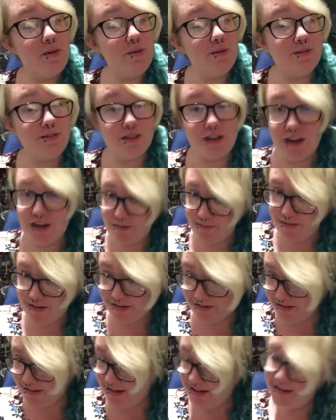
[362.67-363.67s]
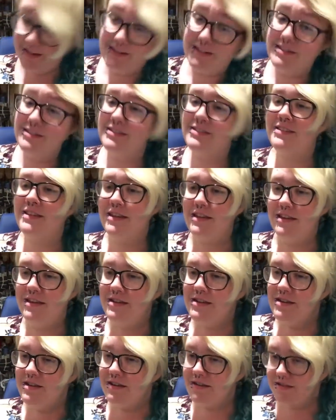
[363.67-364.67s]
won't talk about that because
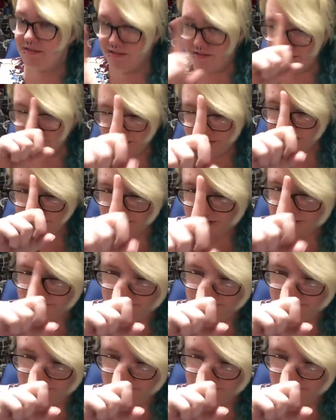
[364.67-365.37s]
they